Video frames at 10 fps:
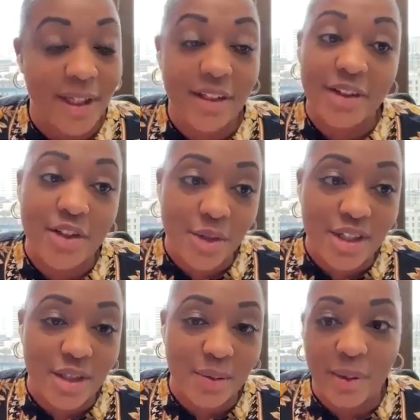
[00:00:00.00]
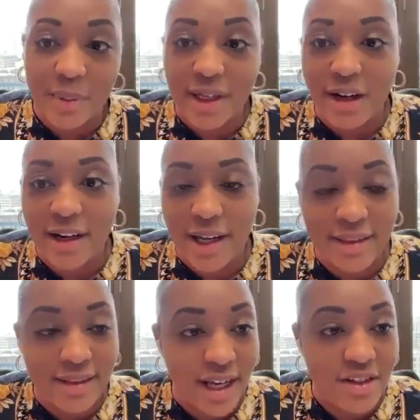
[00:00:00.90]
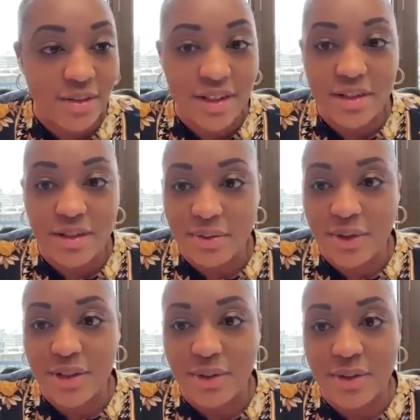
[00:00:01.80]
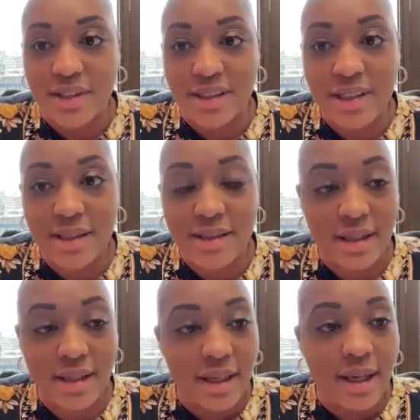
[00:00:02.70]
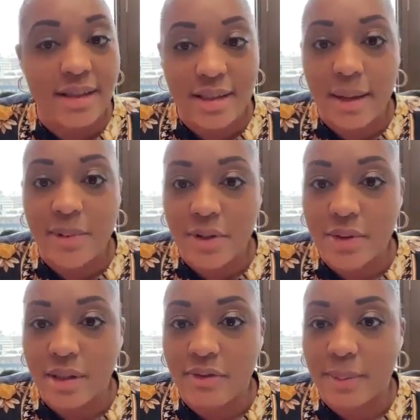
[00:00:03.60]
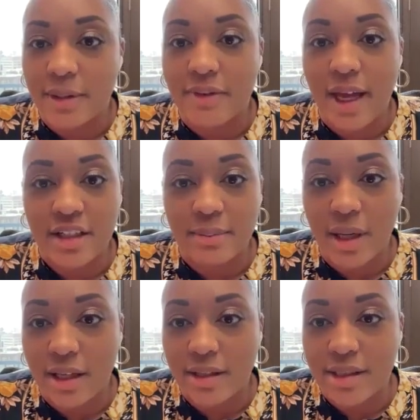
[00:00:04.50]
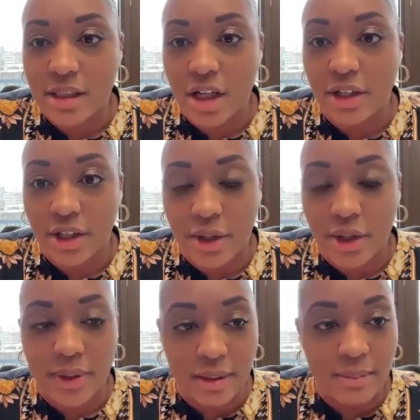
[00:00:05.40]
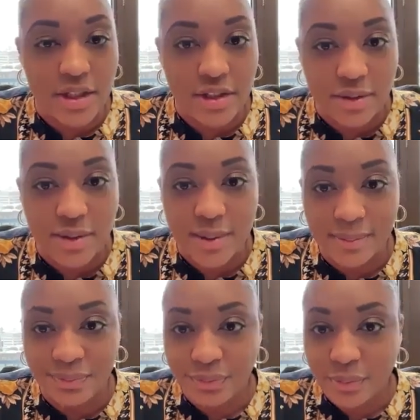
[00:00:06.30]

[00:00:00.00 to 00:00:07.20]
here in Georgia, where we are at the National Institute for Student Success, stopped using affirmative action policies long ago in admissions.